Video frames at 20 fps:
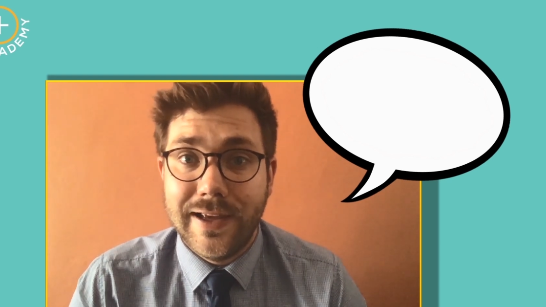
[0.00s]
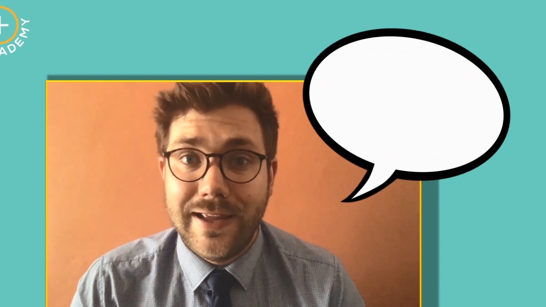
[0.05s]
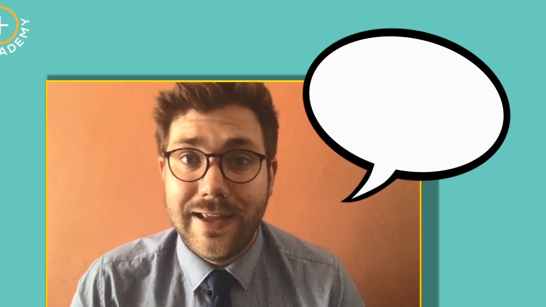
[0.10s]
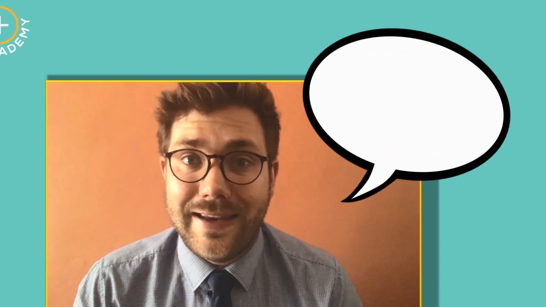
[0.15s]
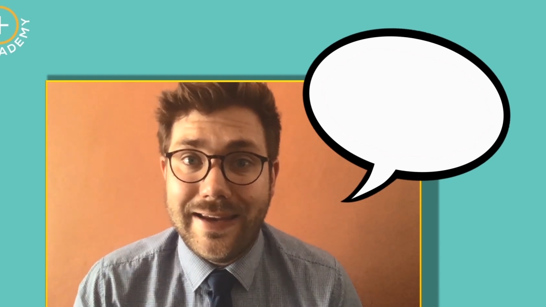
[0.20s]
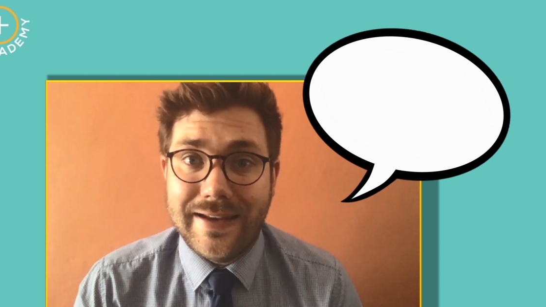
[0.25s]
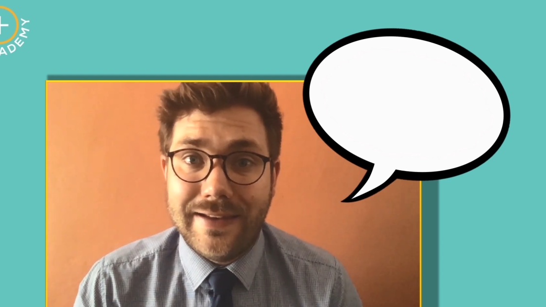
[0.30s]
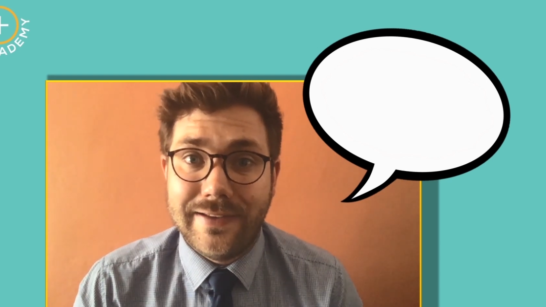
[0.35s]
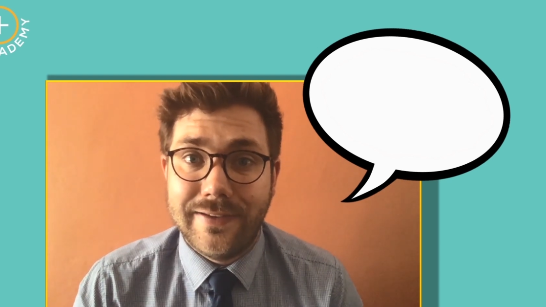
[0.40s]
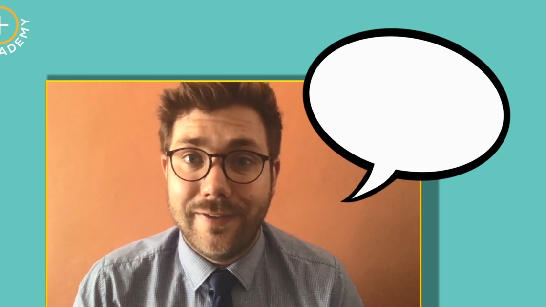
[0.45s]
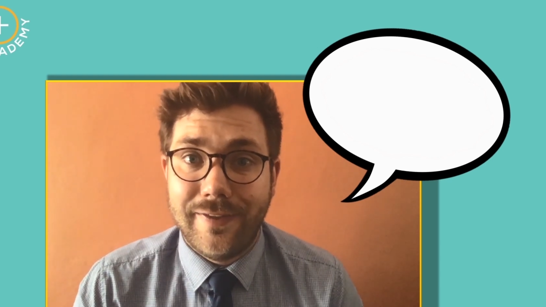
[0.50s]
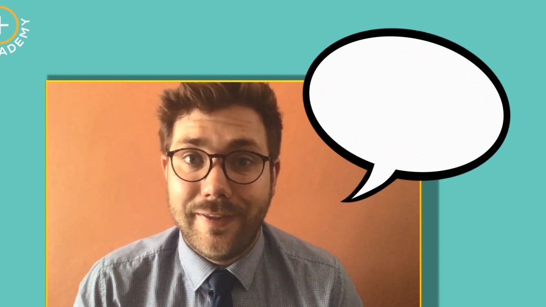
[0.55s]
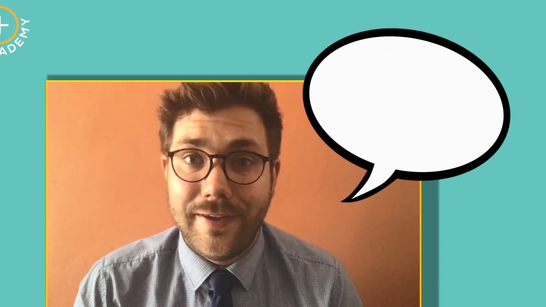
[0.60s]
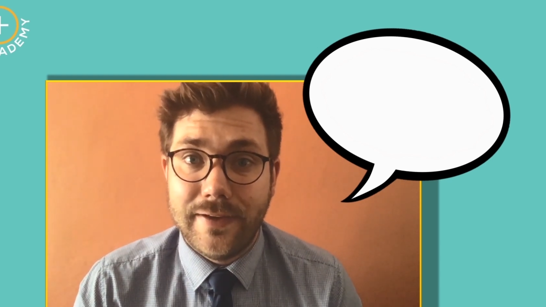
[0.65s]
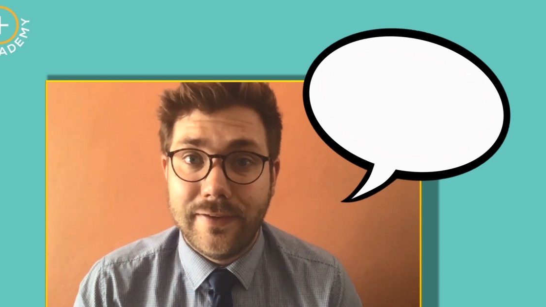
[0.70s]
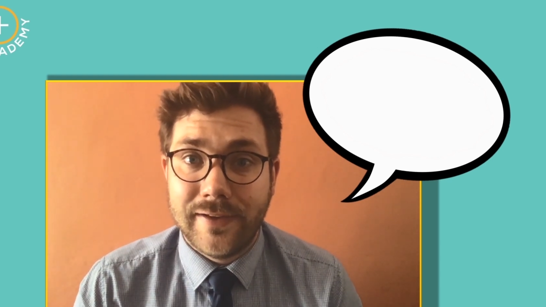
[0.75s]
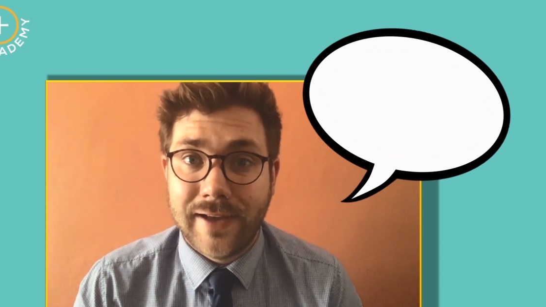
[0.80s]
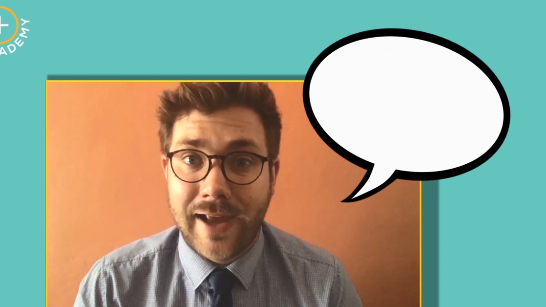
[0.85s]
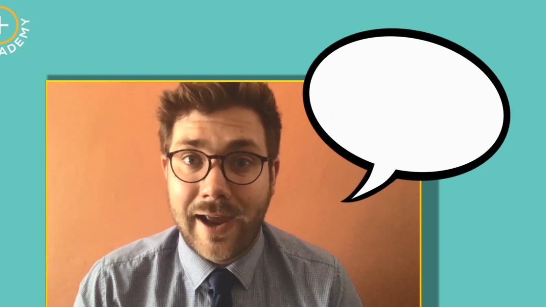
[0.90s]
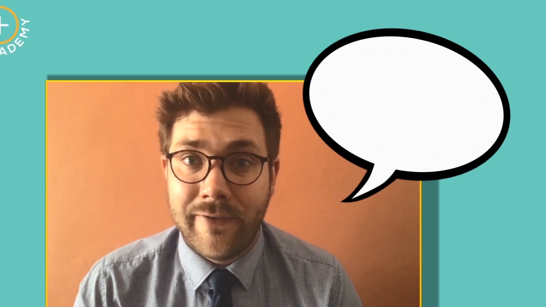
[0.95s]
into these
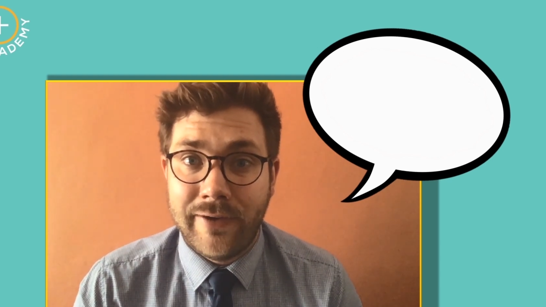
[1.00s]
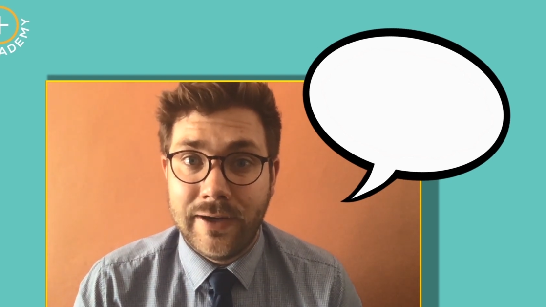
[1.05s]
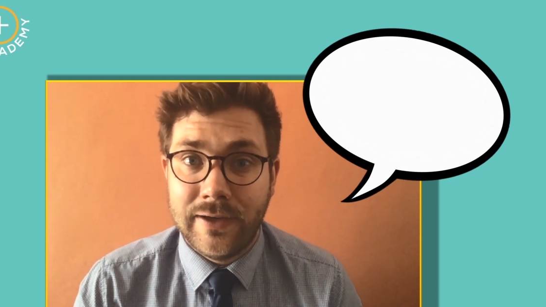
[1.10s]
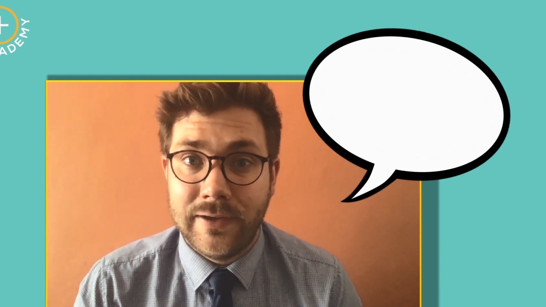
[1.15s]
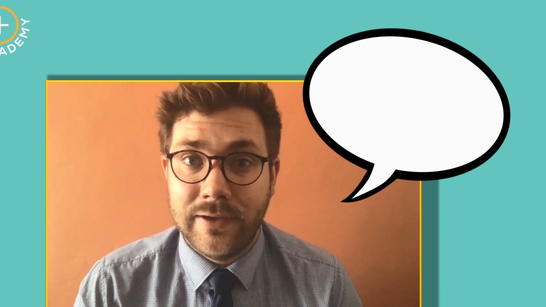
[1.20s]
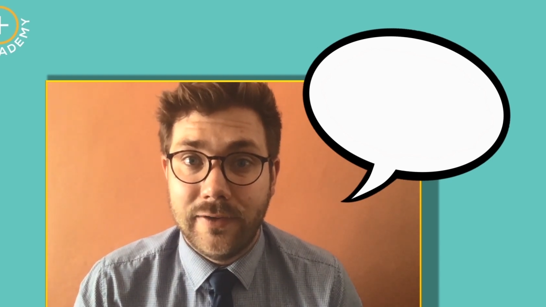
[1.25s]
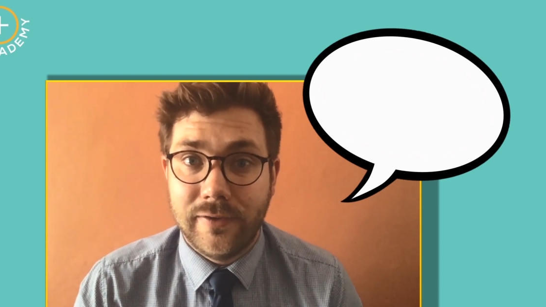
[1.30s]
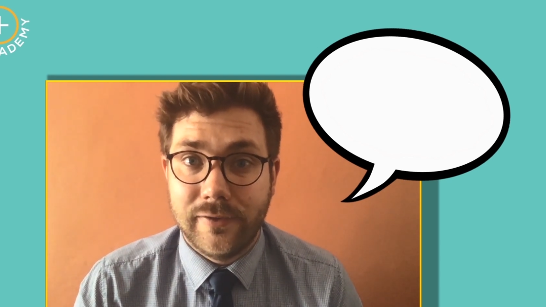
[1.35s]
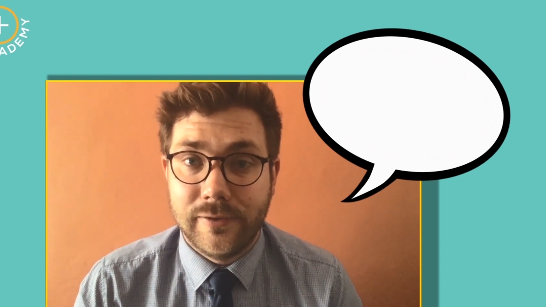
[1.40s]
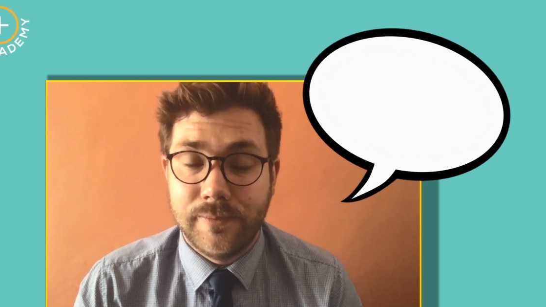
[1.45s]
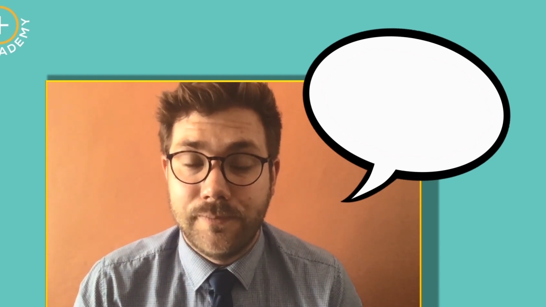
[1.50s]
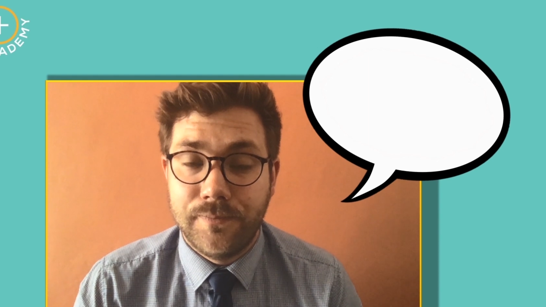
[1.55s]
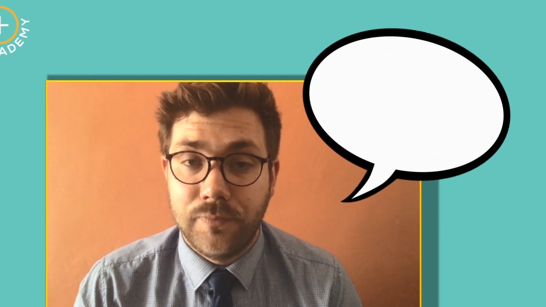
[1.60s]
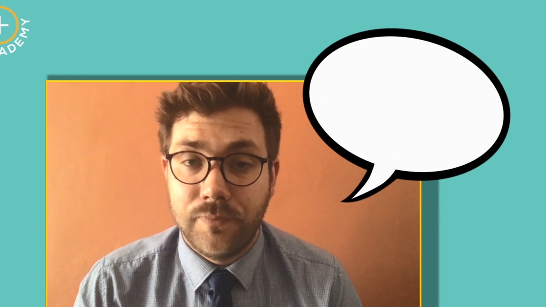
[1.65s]
characters.